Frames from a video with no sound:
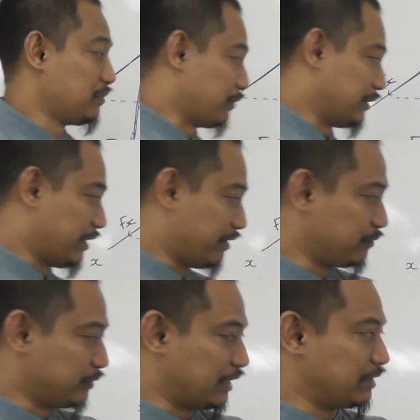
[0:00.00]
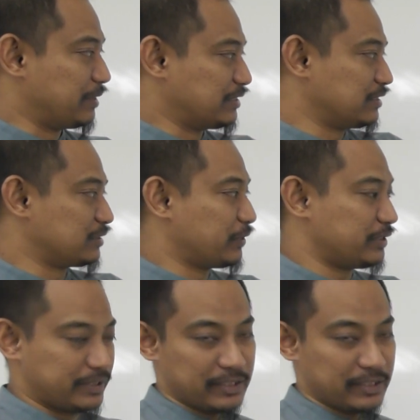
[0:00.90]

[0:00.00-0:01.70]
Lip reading: When you can imagine this one,